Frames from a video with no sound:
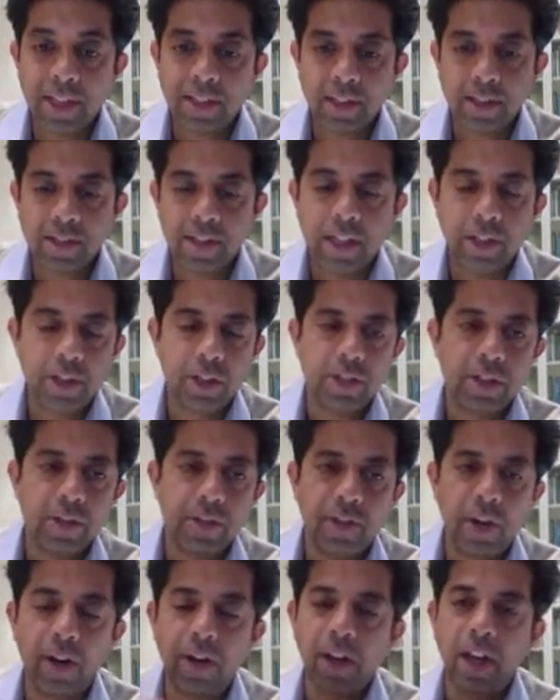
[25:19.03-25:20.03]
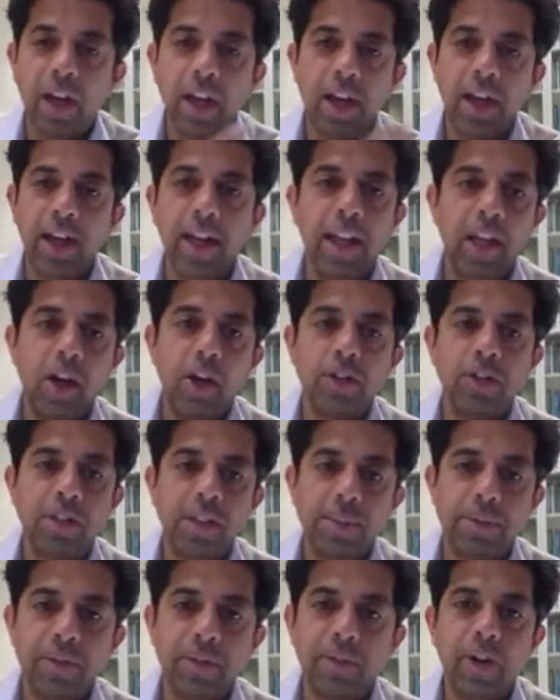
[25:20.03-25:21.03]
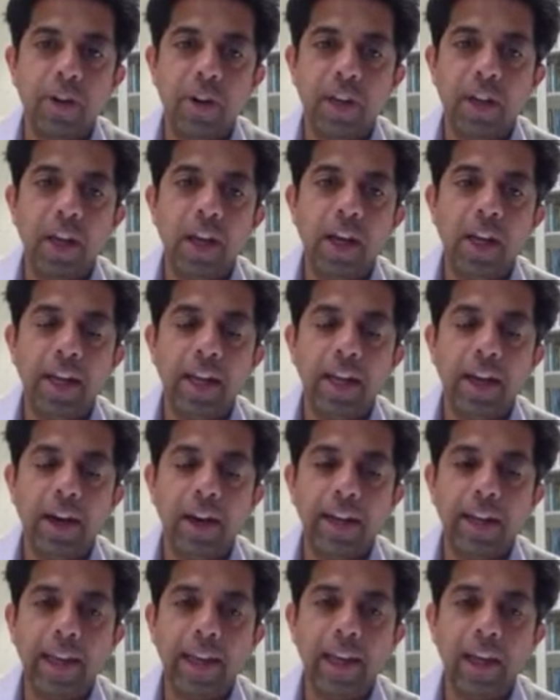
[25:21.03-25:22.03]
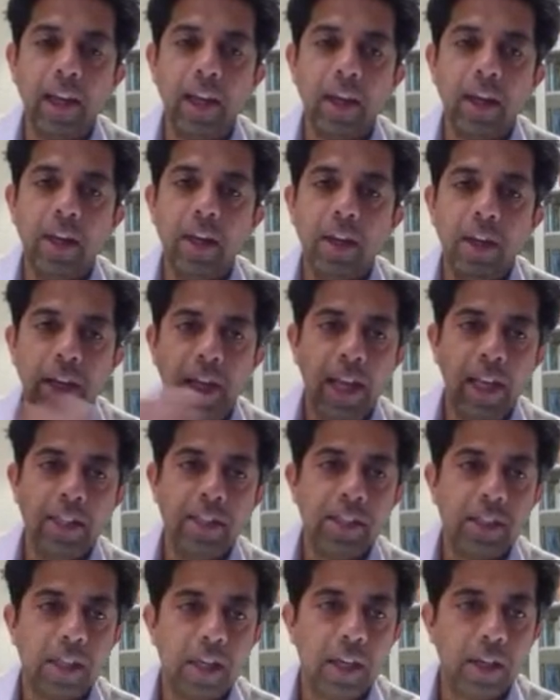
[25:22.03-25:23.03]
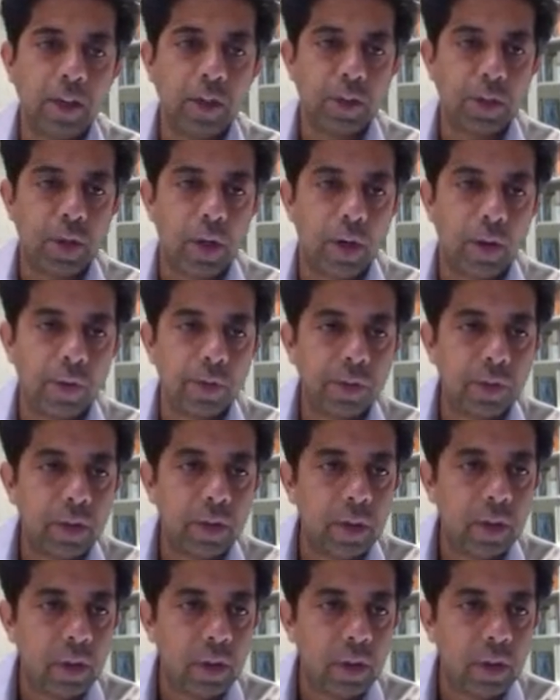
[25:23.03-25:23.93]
as I said, just a very early concept, a very early idea into clinical trials.